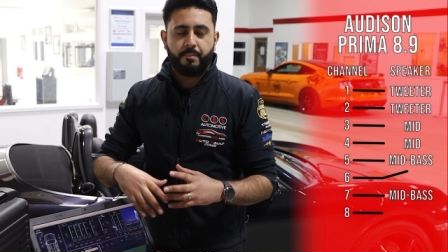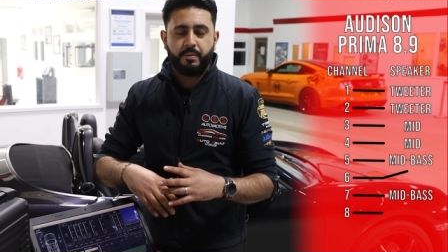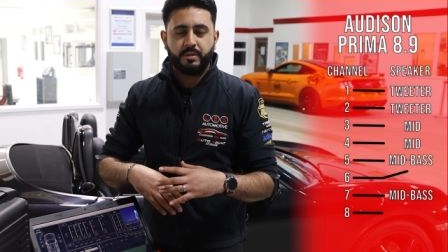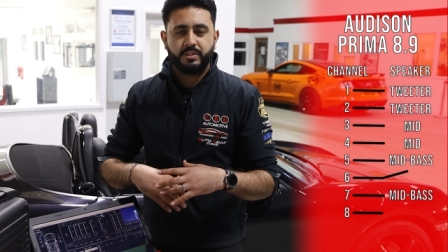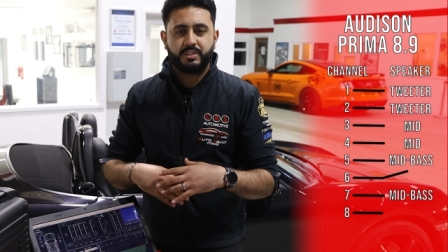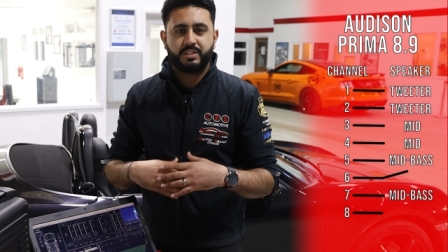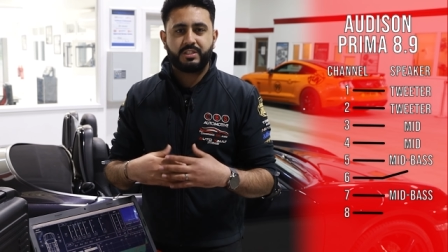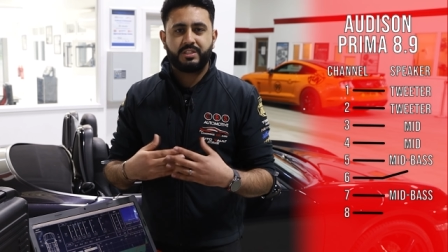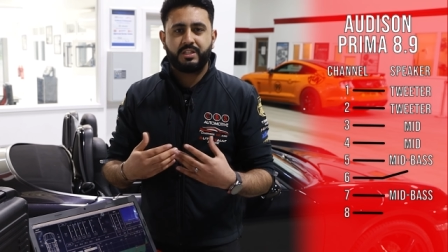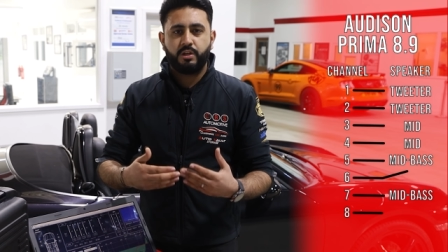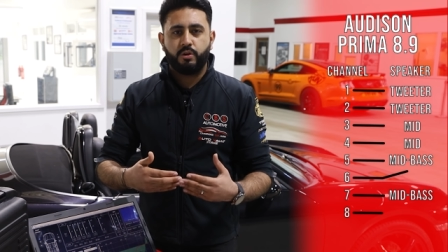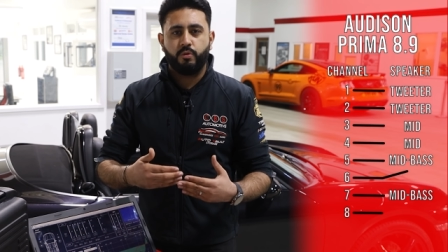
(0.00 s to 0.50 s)
But
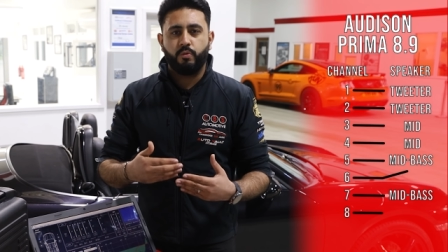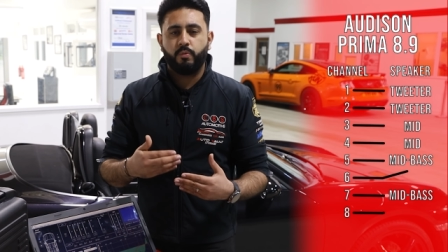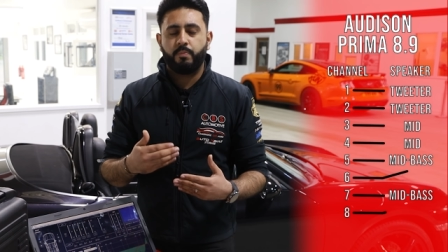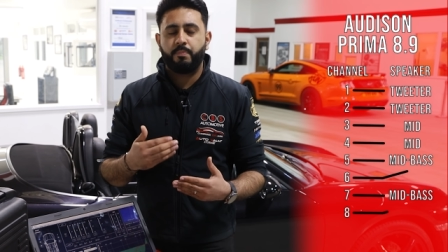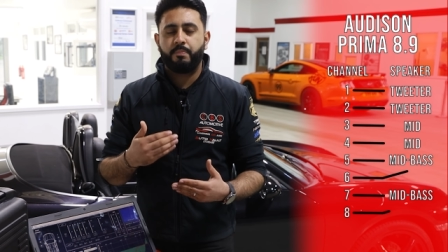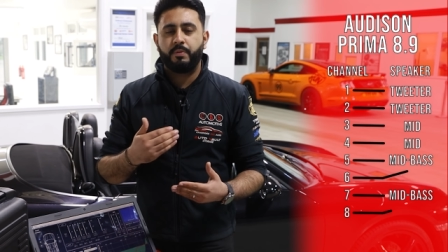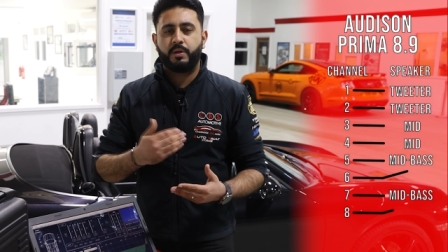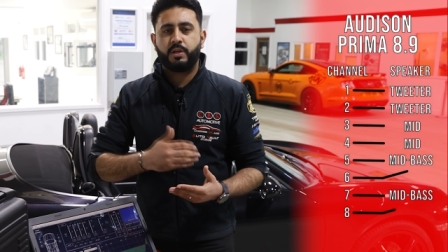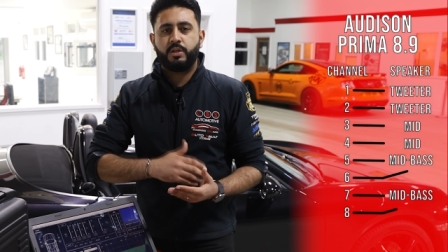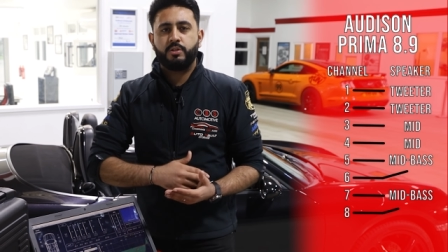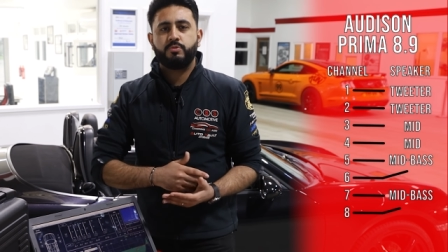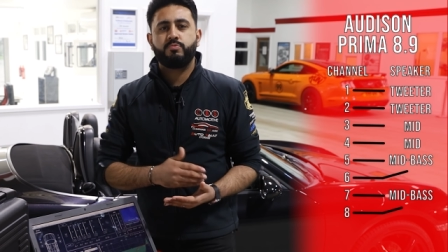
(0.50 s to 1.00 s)
still,
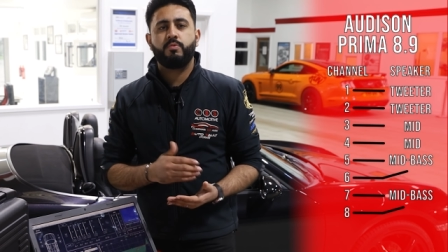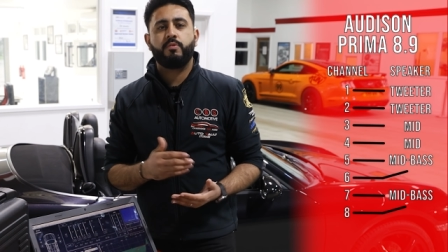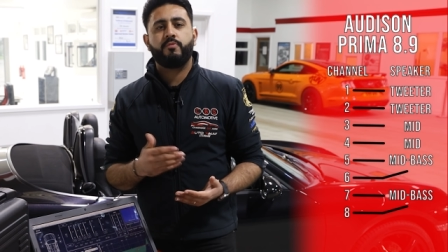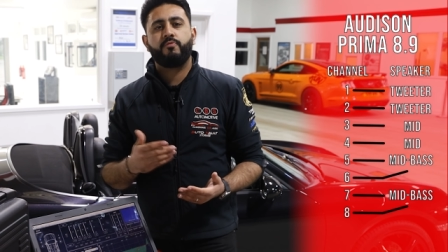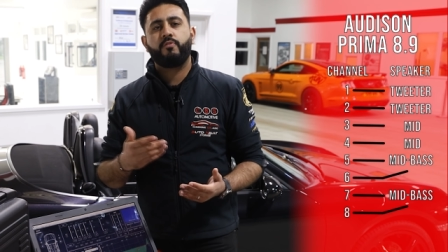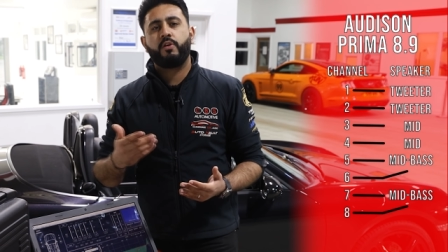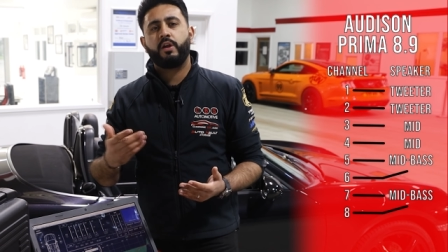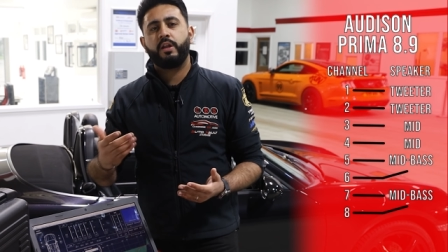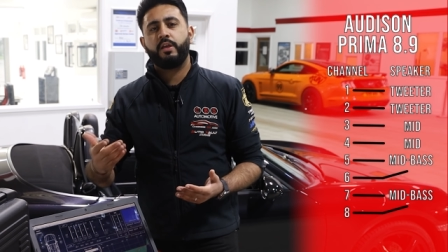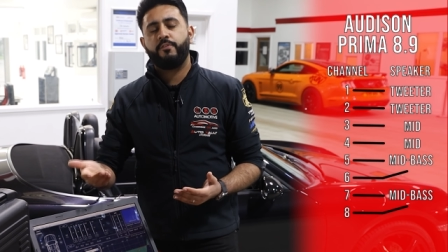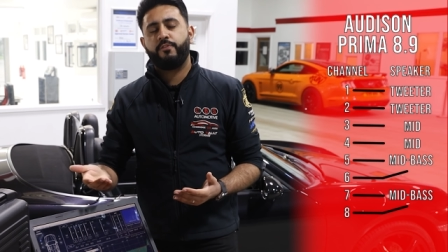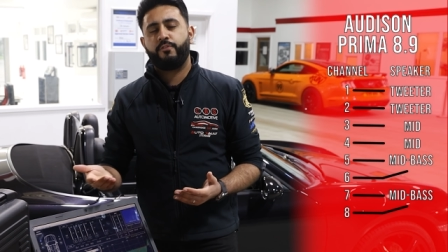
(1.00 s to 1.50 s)
because we're
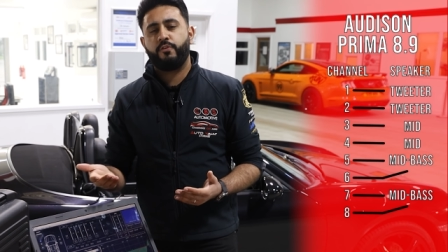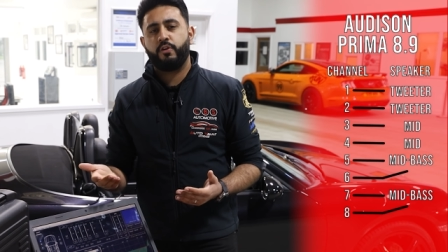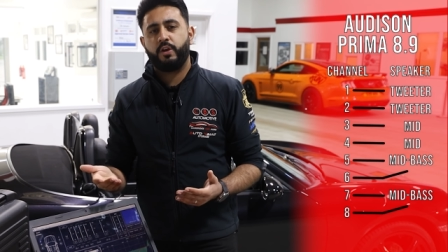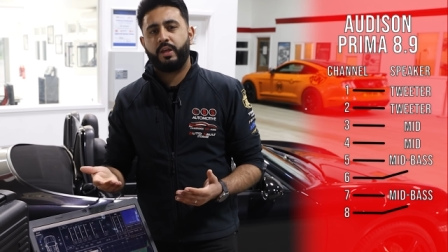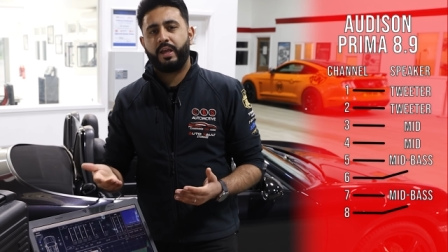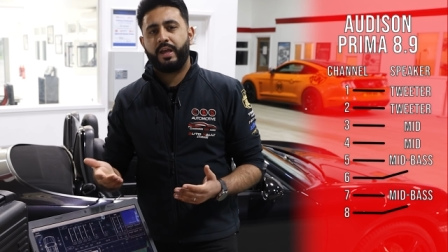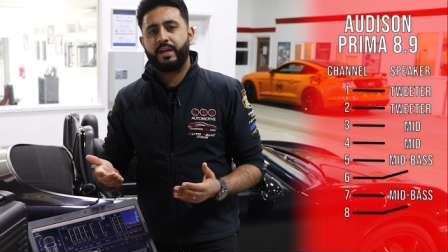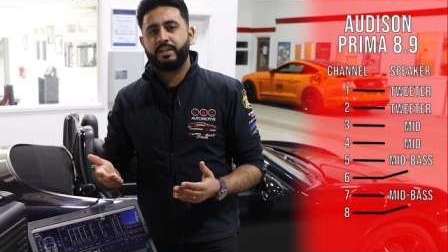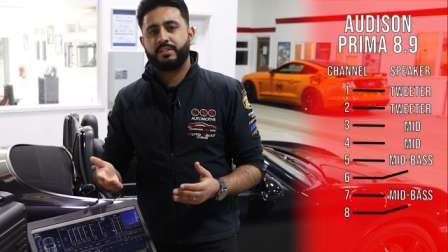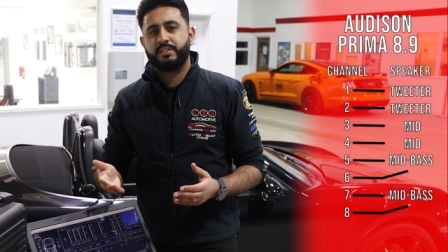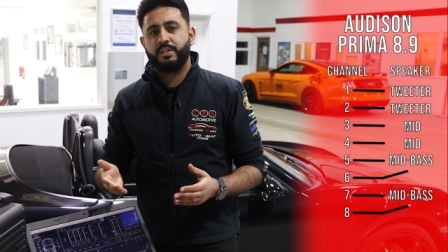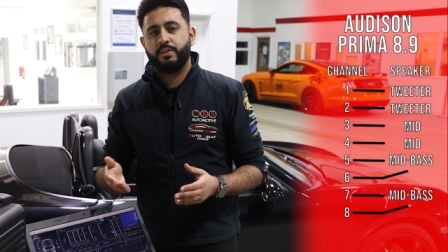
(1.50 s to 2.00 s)
running
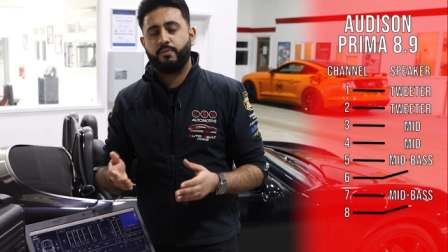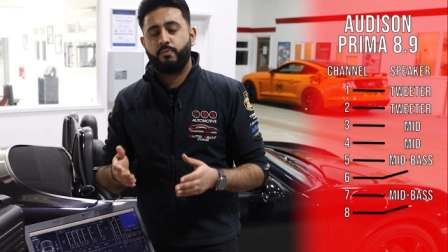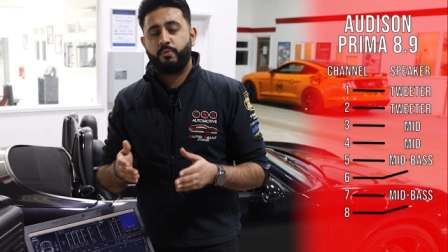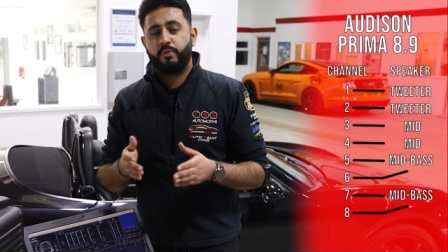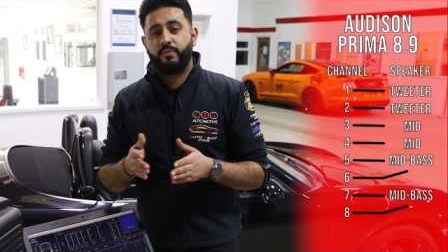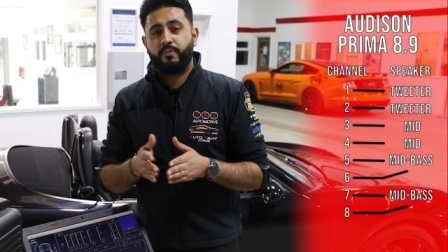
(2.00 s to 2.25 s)
fully active,